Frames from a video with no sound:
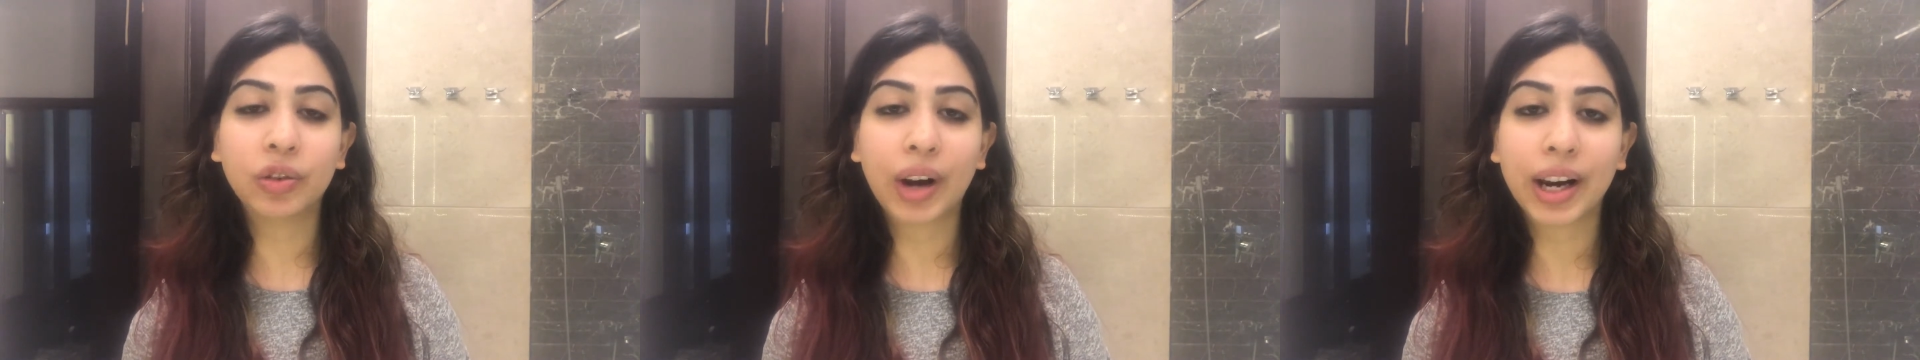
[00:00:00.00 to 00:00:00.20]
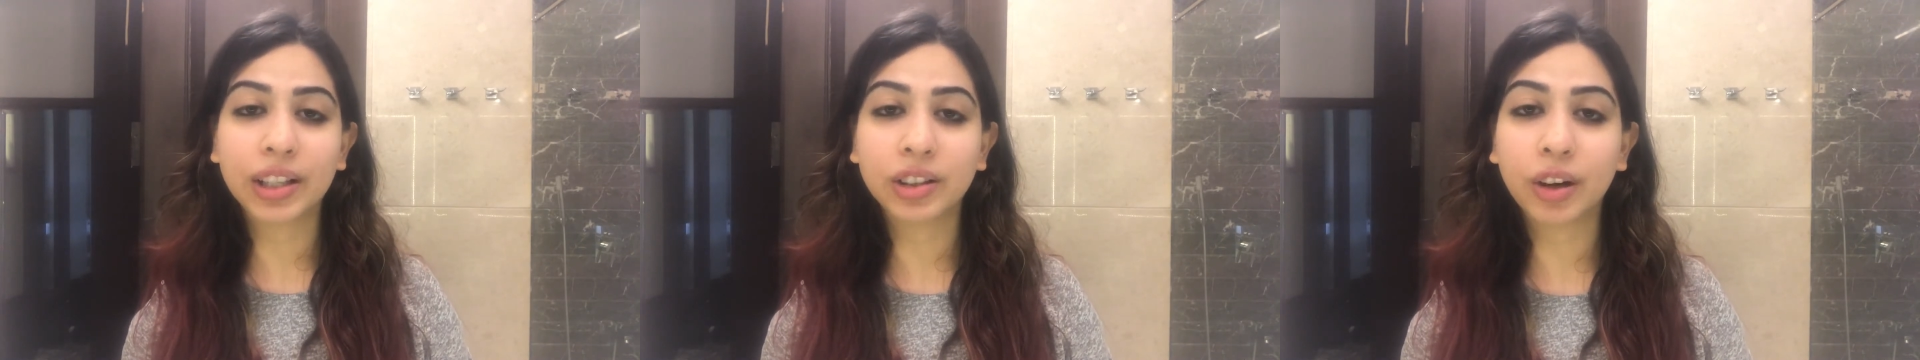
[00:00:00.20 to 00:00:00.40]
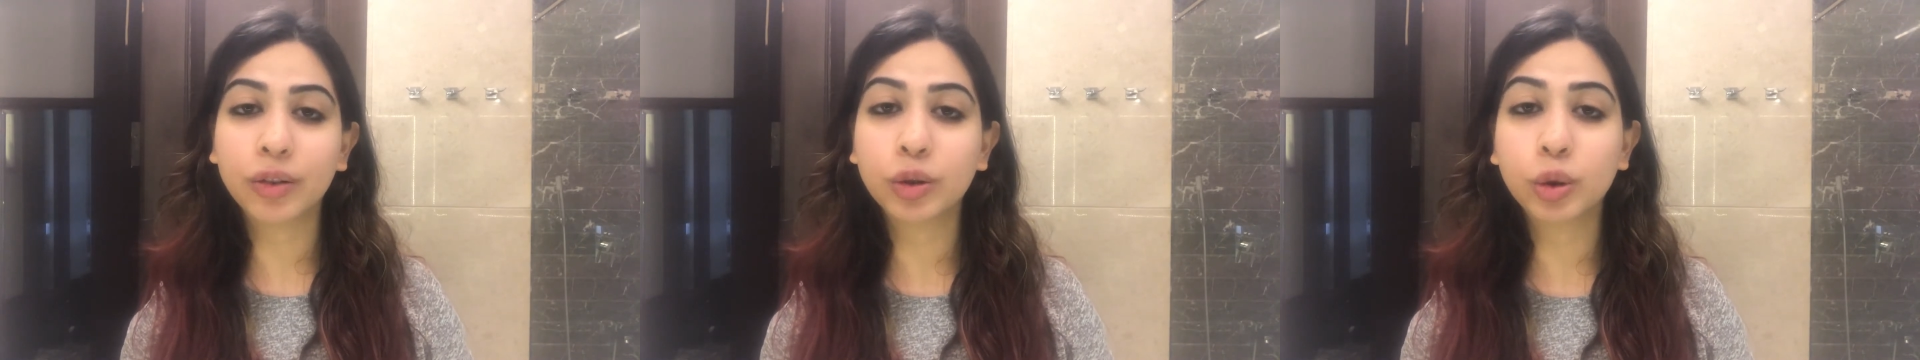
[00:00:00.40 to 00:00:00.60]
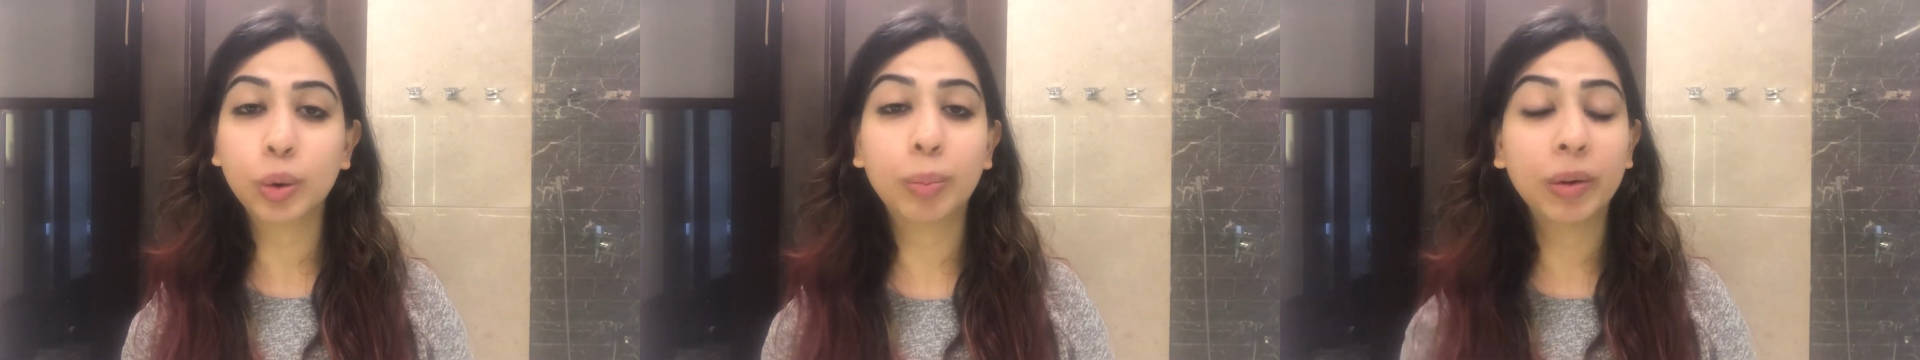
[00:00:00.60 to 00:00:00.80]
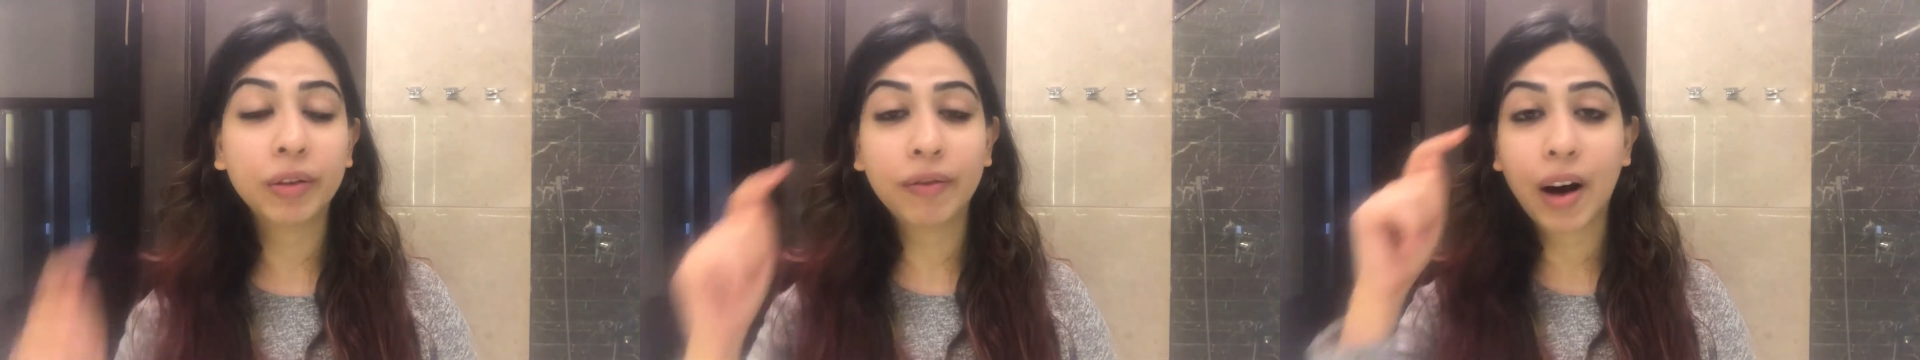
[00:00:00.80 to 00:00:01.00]
dries out
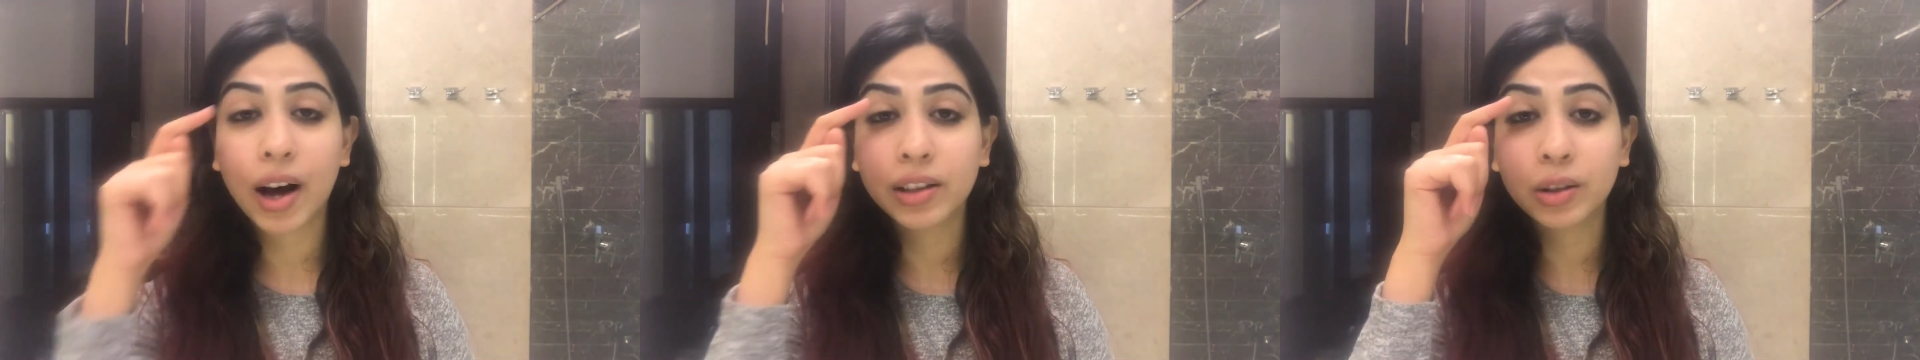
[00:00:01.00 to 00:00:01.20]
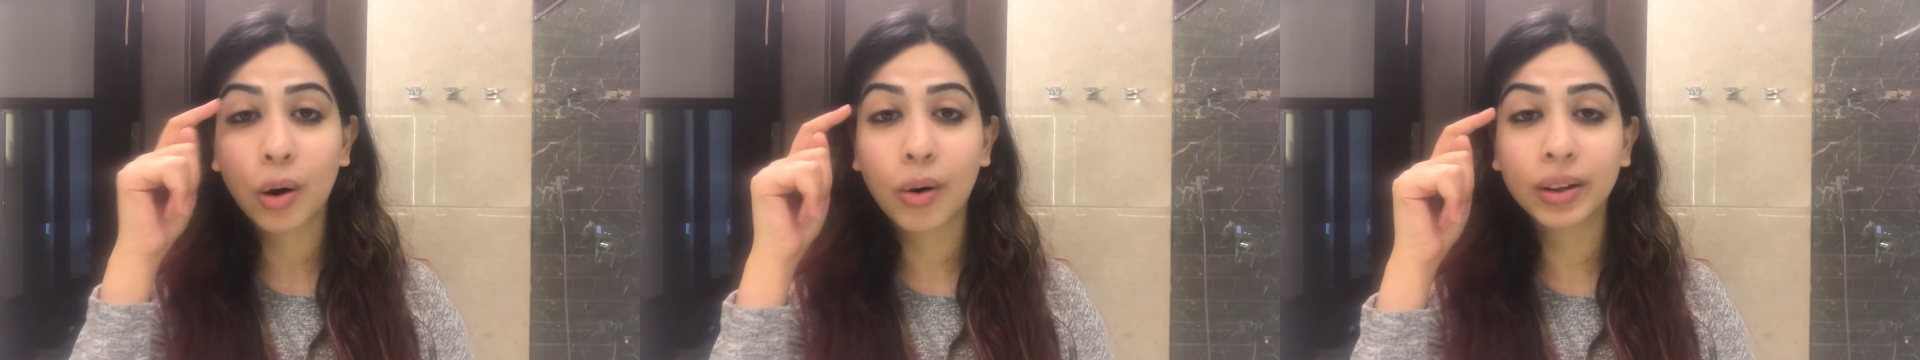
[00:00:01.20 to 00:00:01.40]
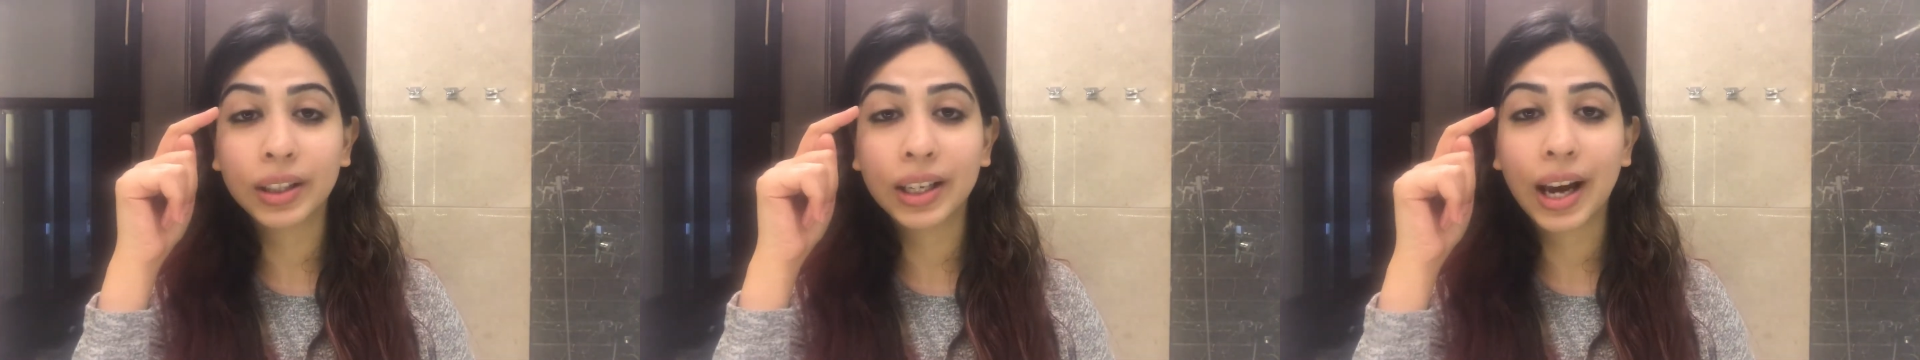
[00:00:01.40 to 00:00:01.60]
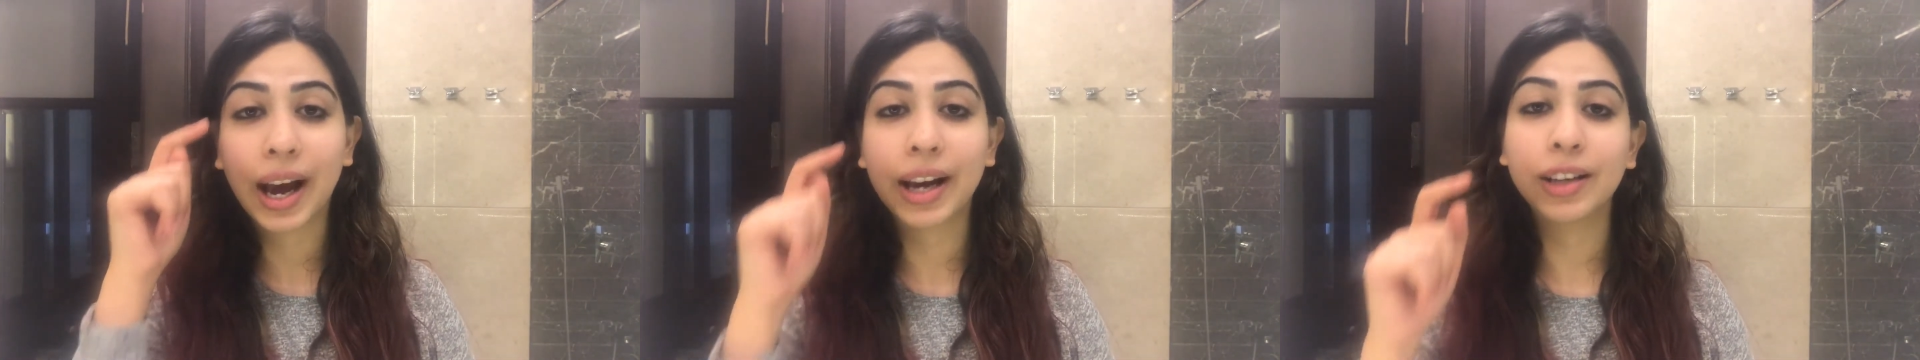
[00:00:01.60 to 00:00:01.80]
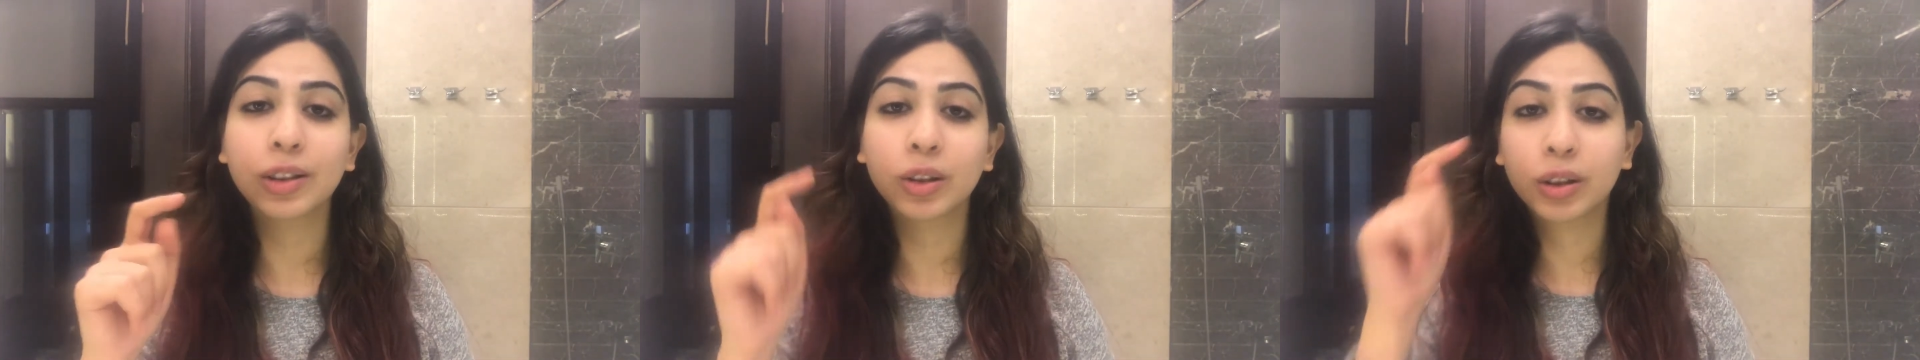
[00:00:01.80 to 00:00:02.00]
super fast on the eyes.